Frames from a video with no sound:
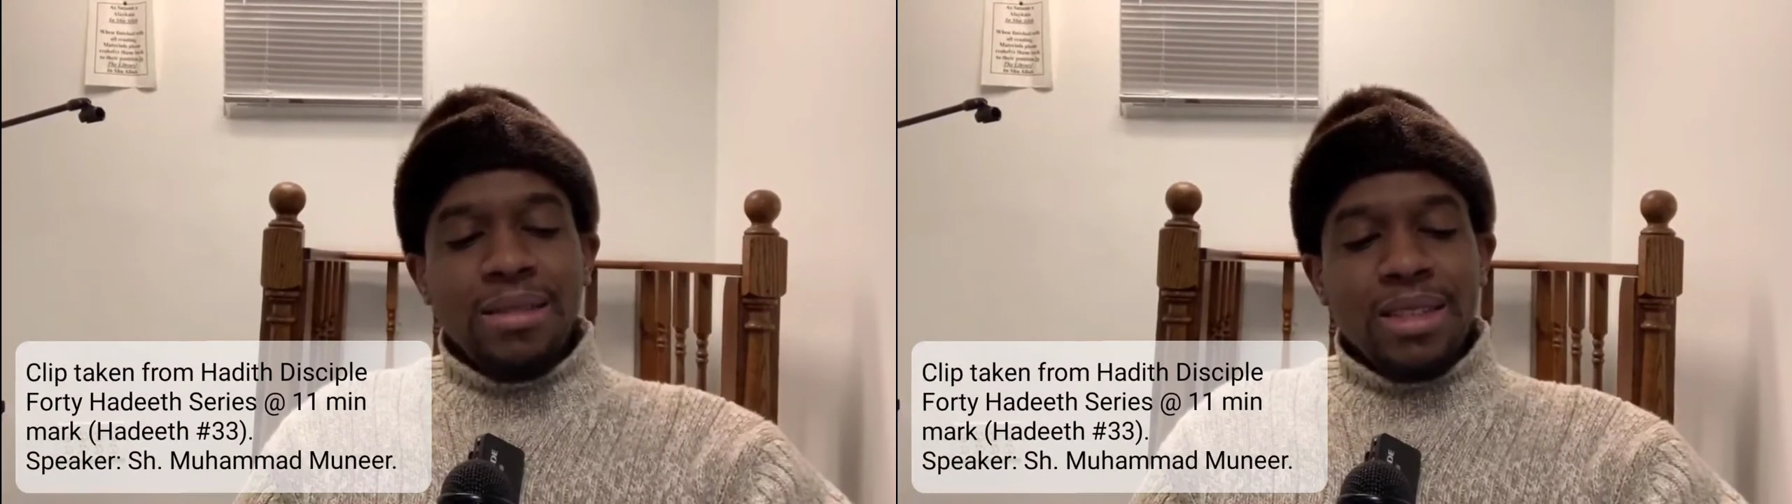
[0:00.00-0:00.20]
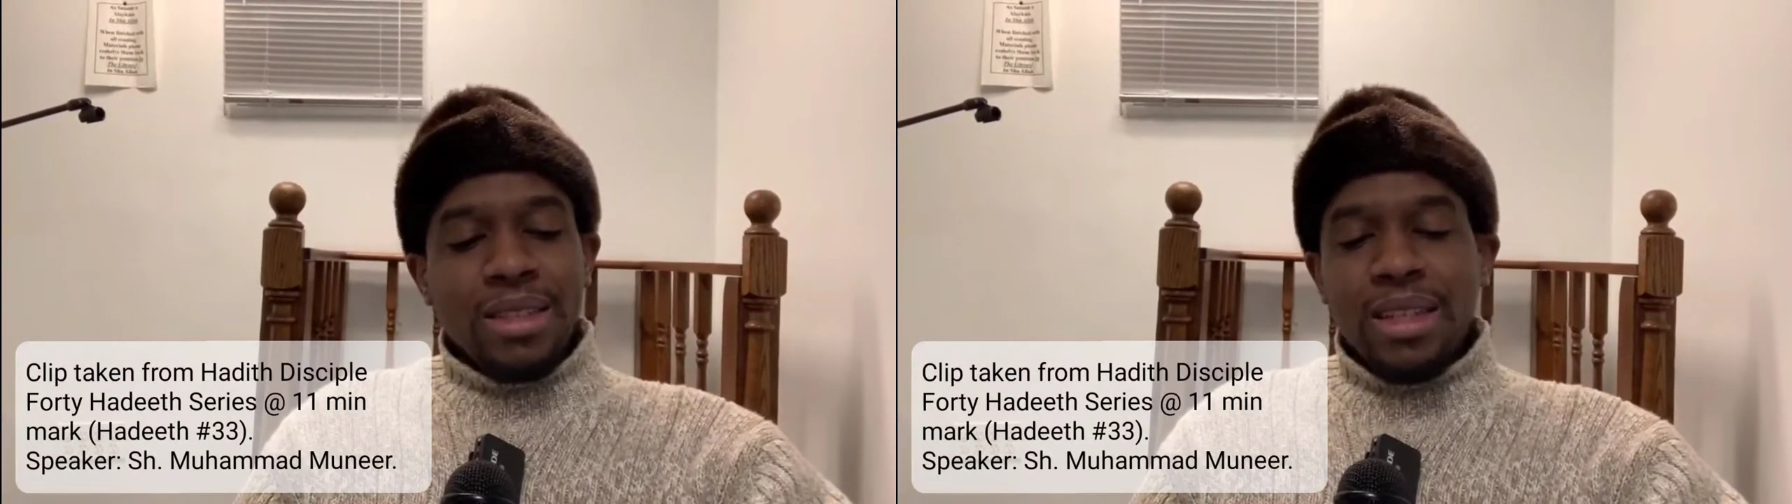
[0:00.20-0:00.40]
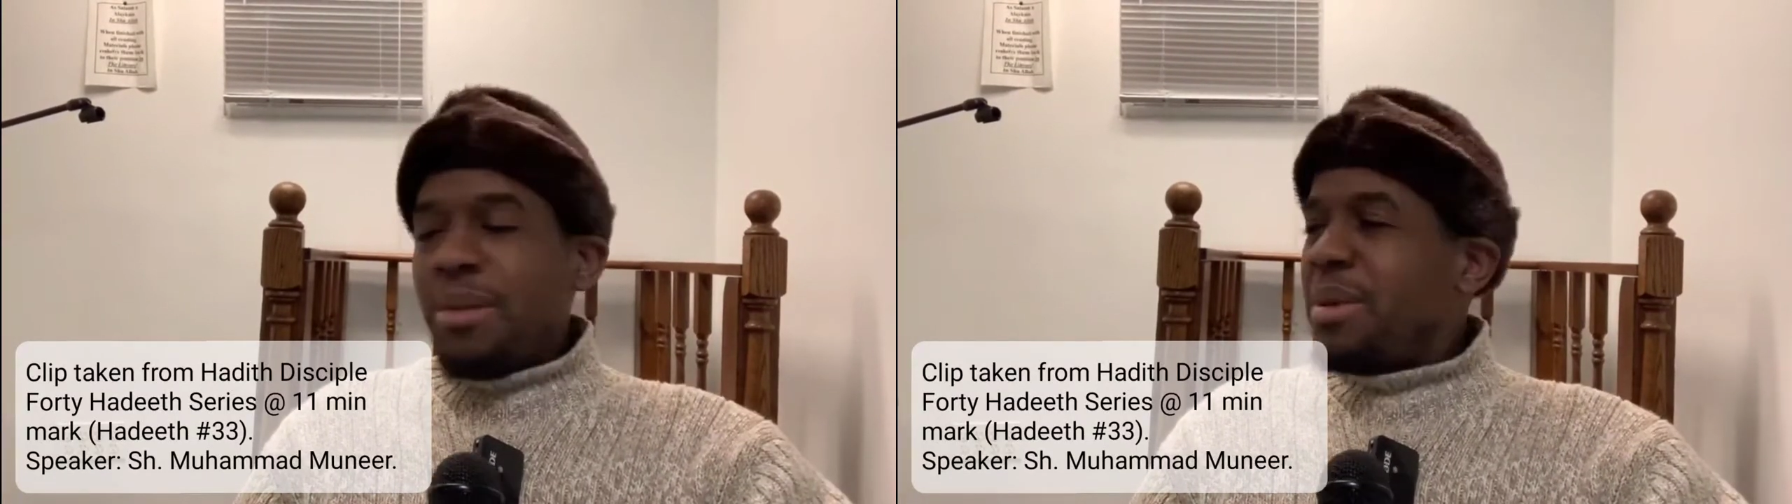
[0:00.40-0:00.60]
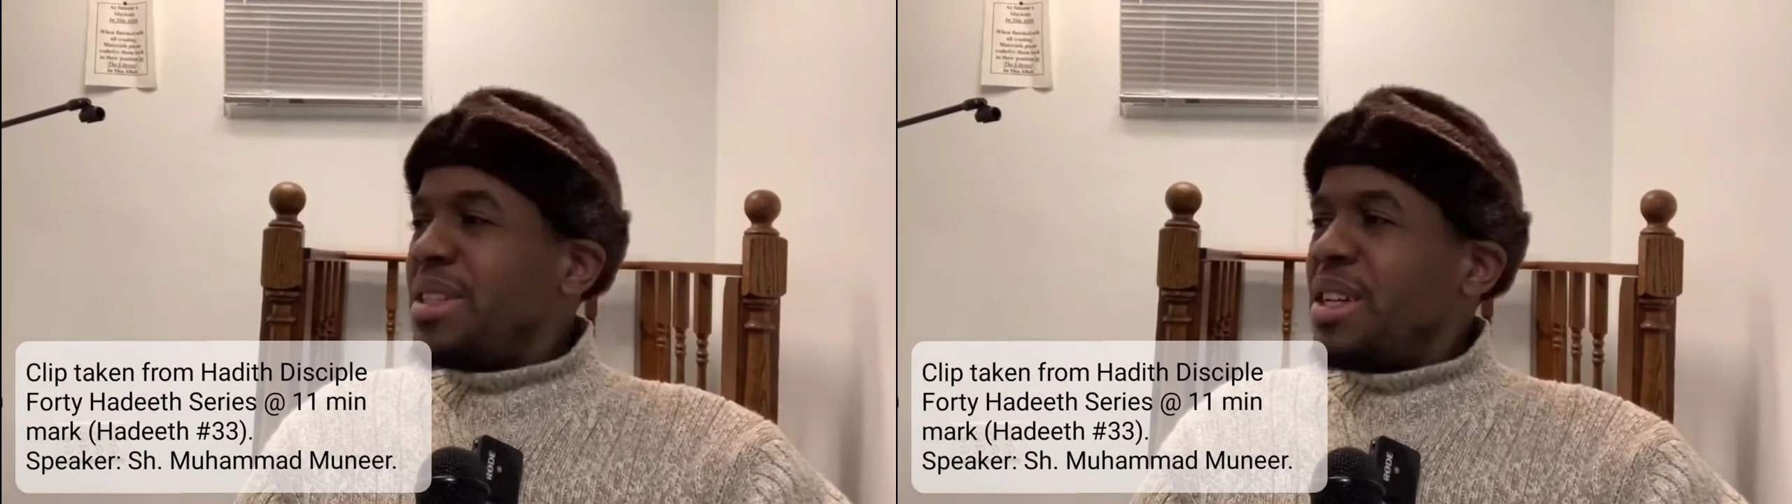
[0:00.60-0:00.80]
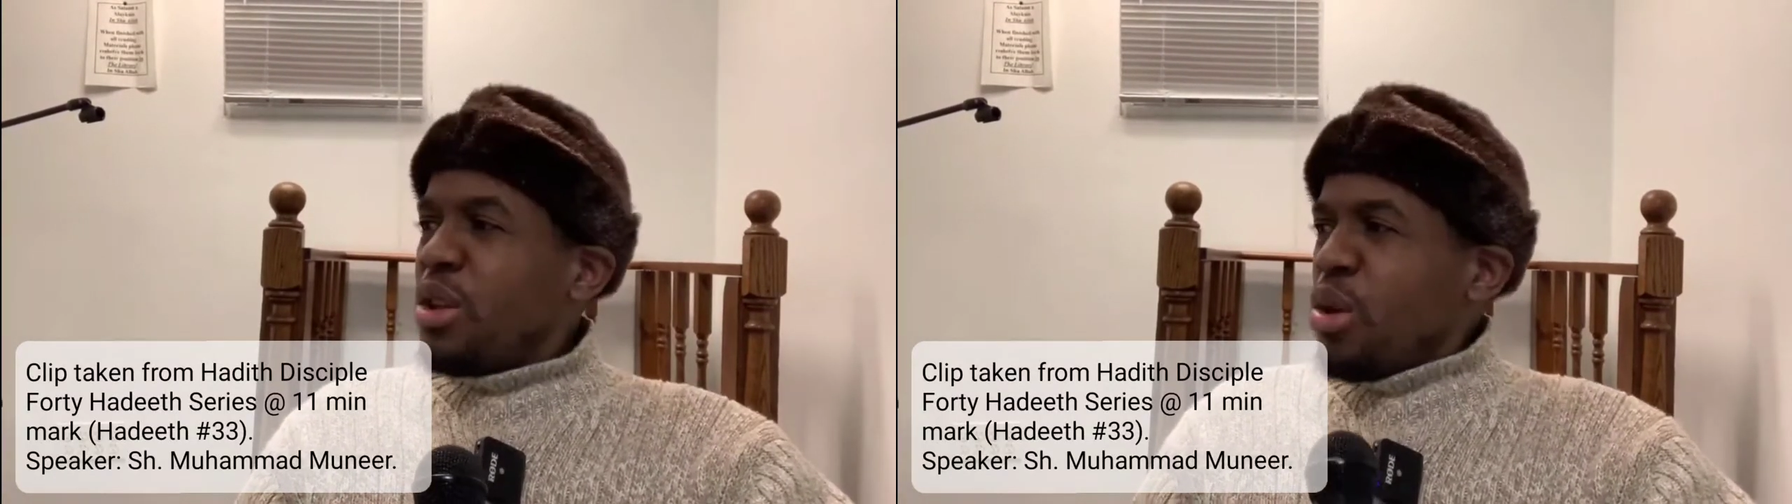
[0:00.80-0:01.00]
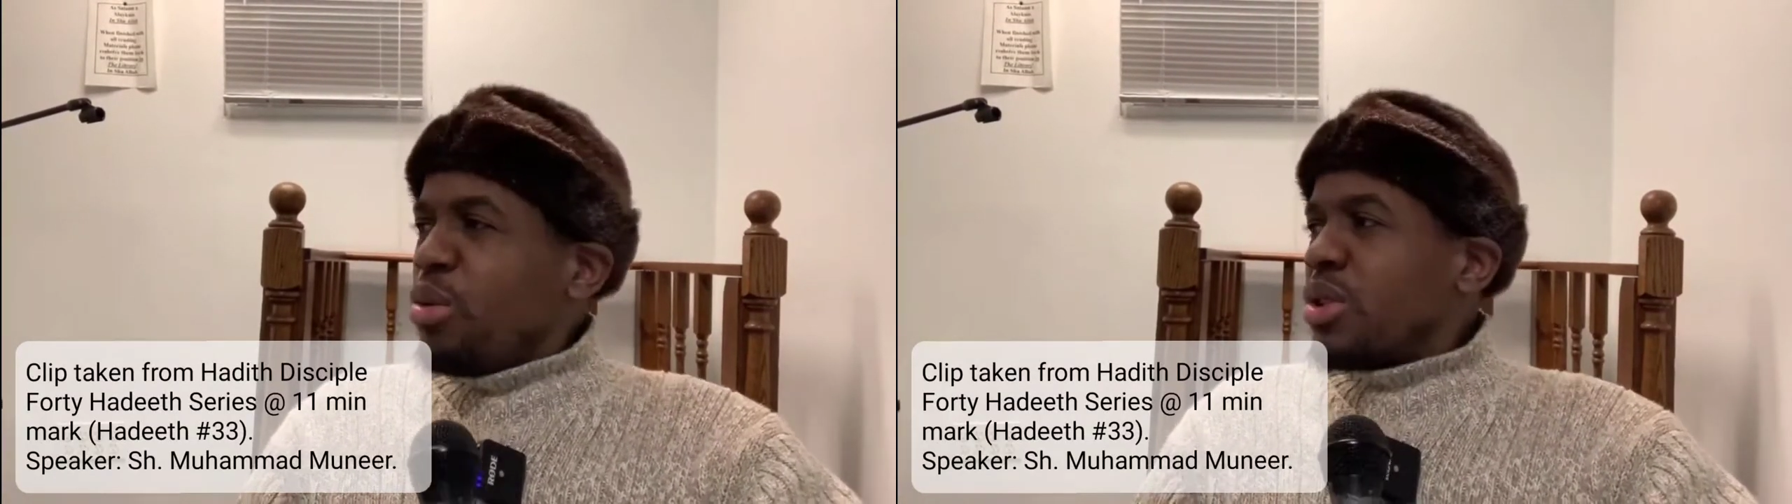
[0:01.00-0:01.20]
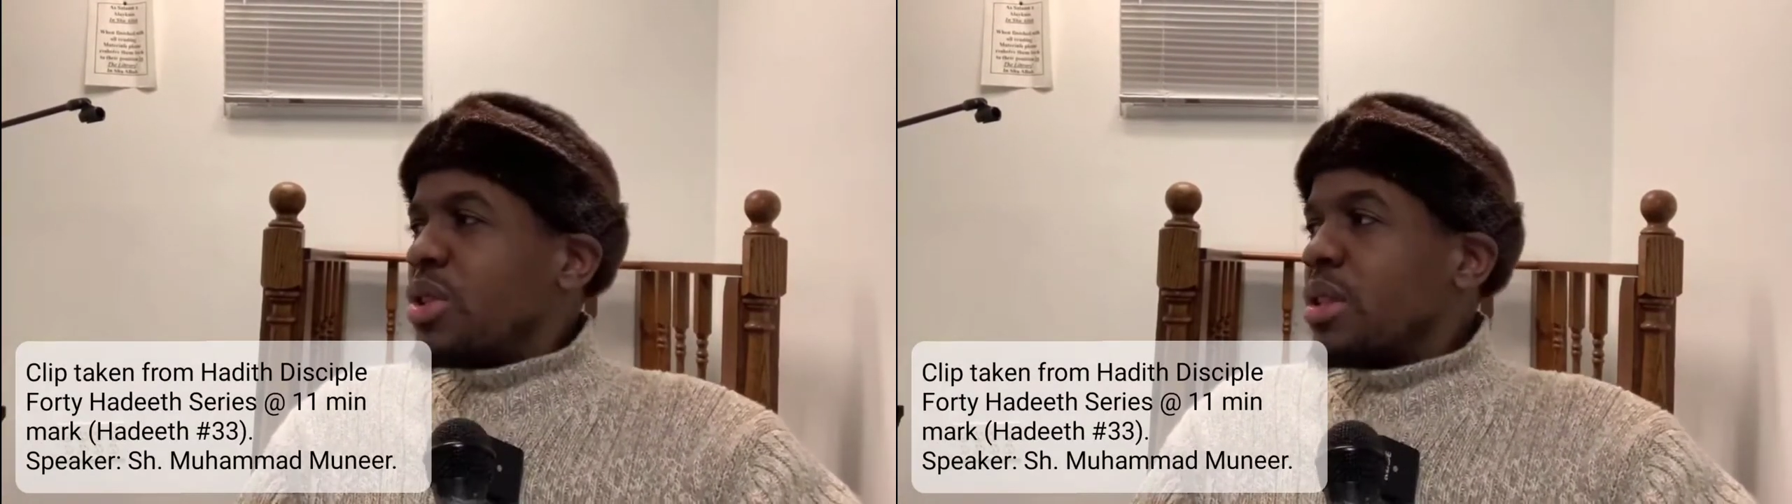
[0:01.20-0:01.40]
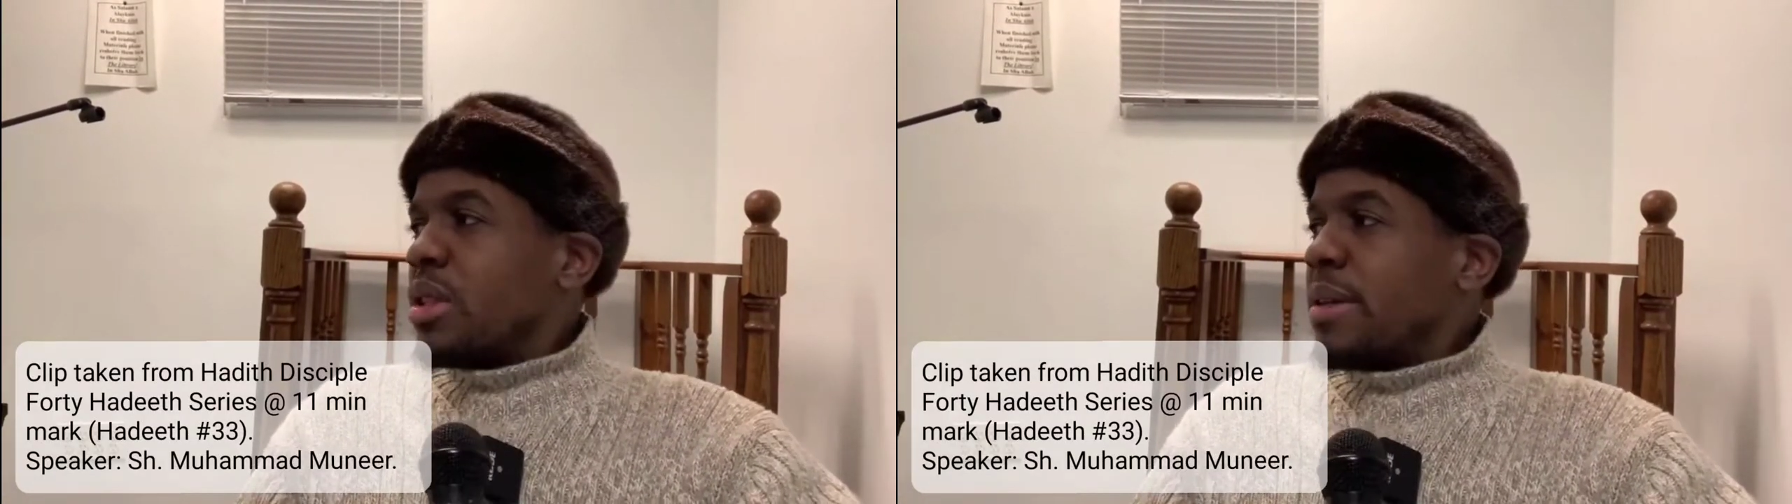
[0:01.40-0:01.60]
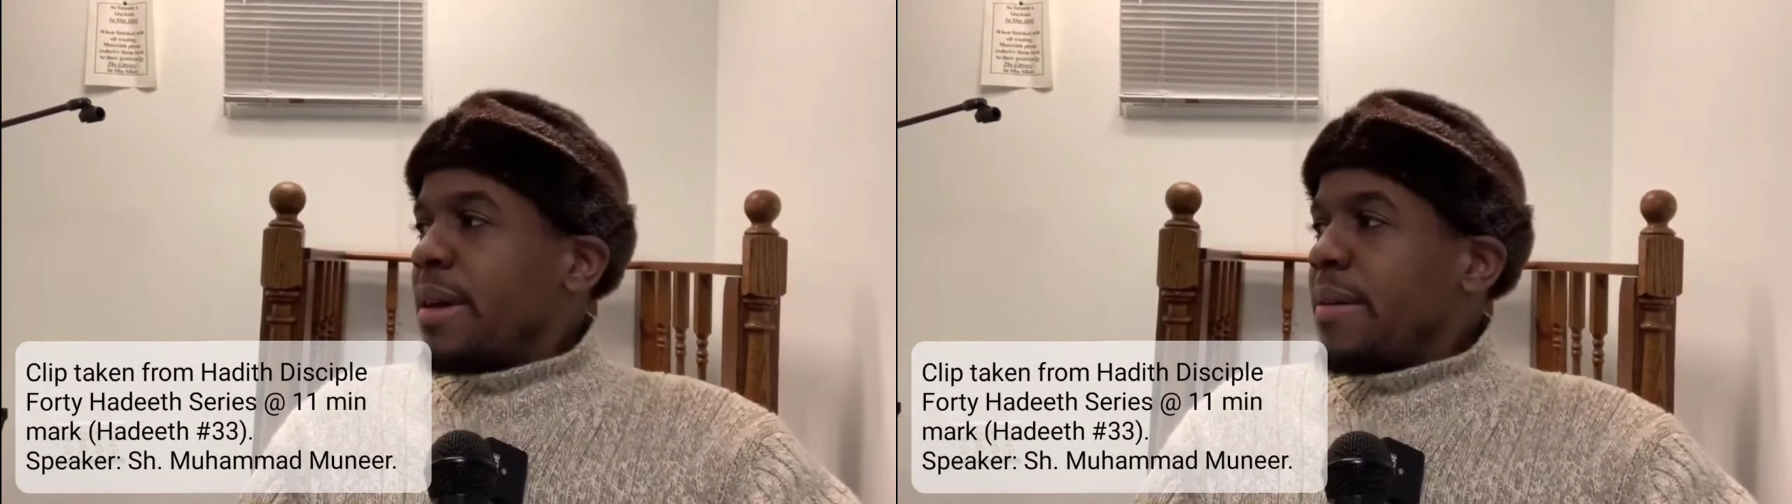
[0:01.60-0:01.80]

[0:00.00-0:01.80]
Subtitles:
it's limited use